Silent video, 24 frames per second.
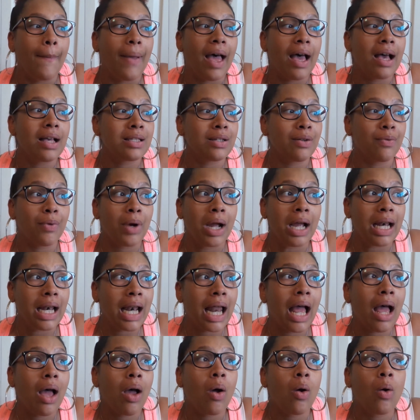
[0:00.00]
as of right
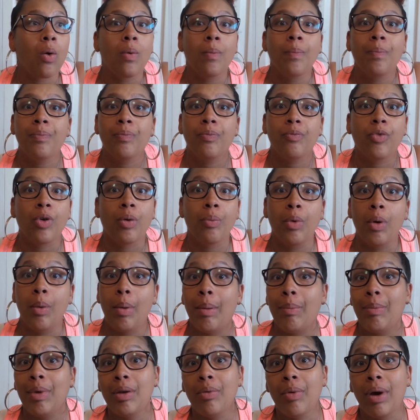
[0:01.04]
now, from what
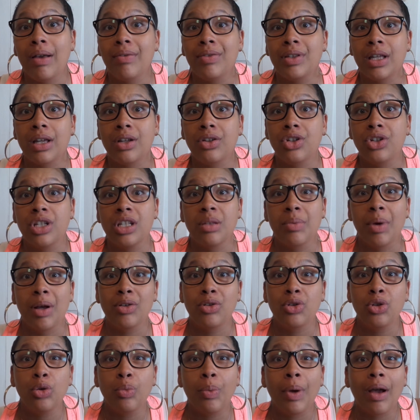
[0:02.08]
my midwife said, she's
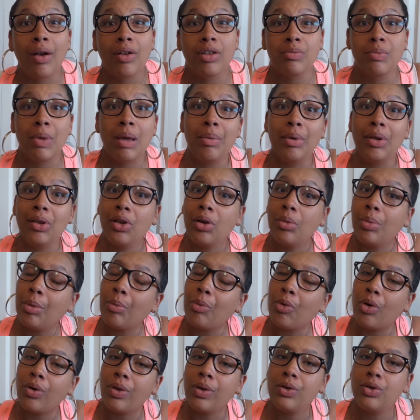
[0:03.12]
about 2 pounds, maybe a little bit
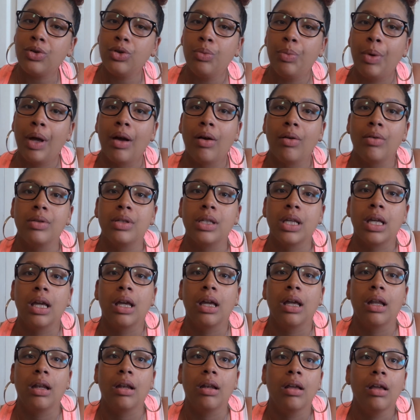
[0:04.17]
more than 2 pounds,
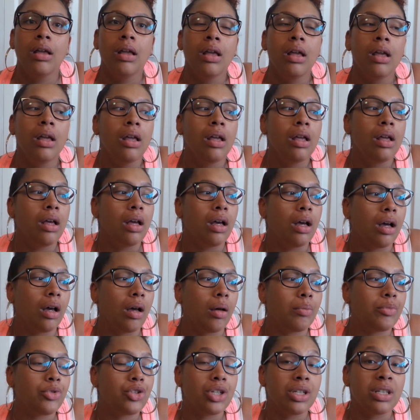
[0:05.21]
and
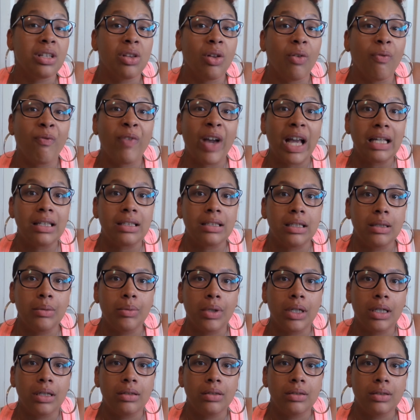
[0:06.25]
she's a little feisty
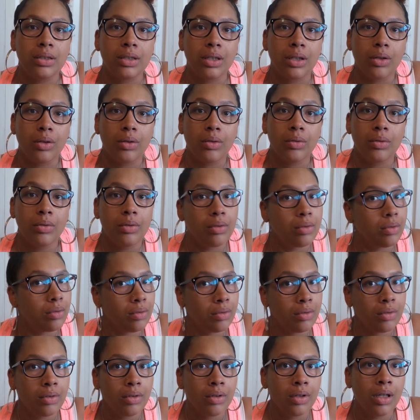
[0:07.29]
one, so
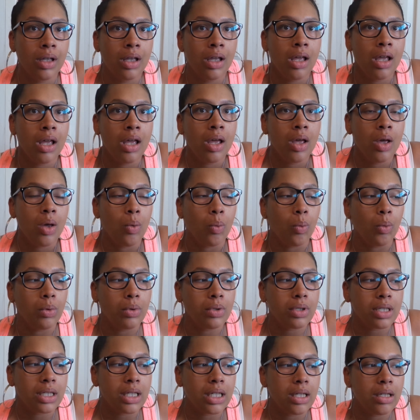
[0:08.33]
we'll
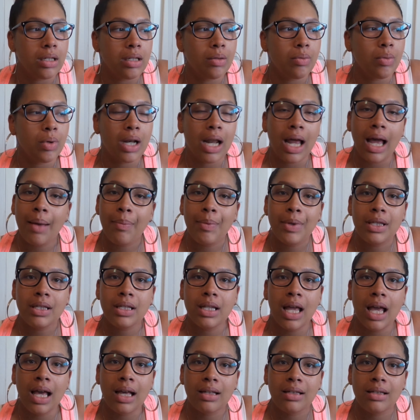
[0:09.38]
see what happens
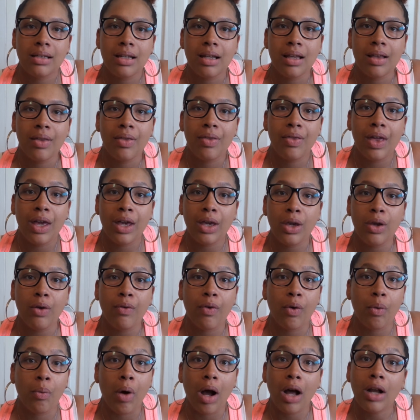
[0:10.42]
next. Thank you
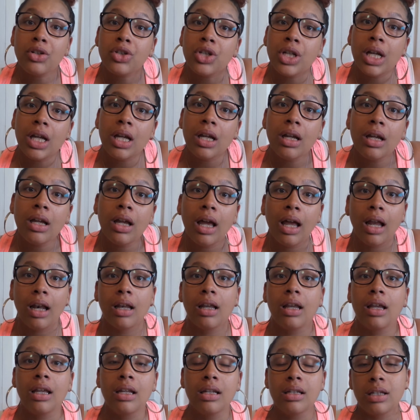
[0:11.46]
for watching,
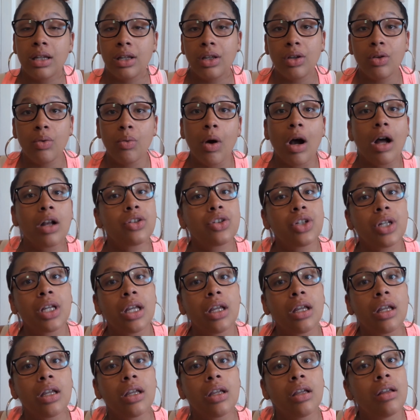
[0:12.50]
and continue
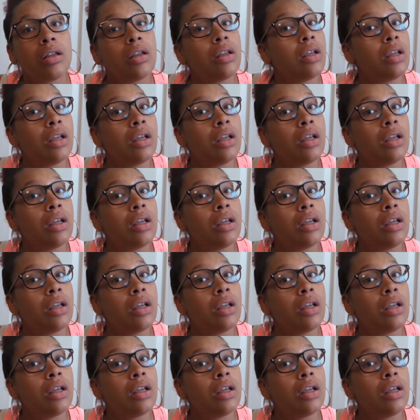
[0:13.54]
watching